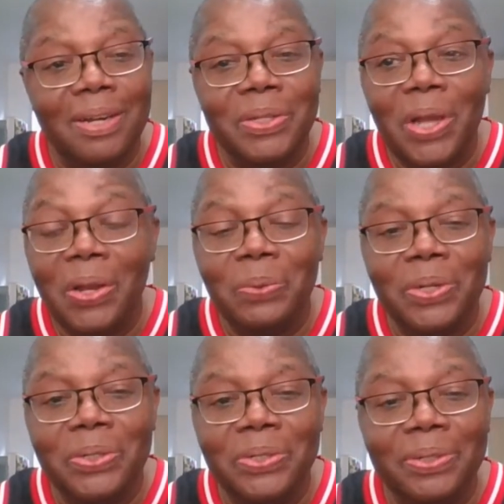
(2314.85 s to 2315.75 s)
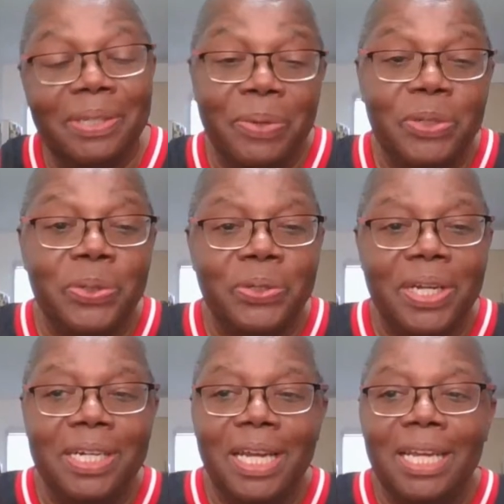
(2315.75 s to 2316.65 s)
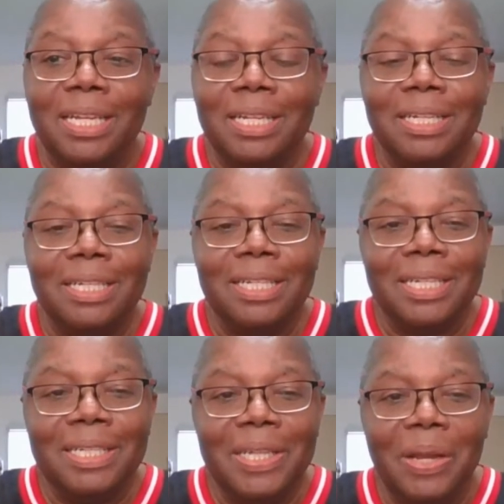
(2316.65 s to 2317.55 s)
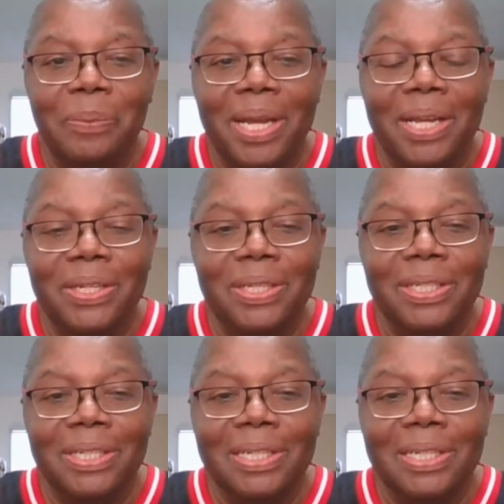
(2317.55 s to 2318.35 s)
Oh, y'all don't want to do the train. Can we do the train tonight? Y'all don't mind, do you?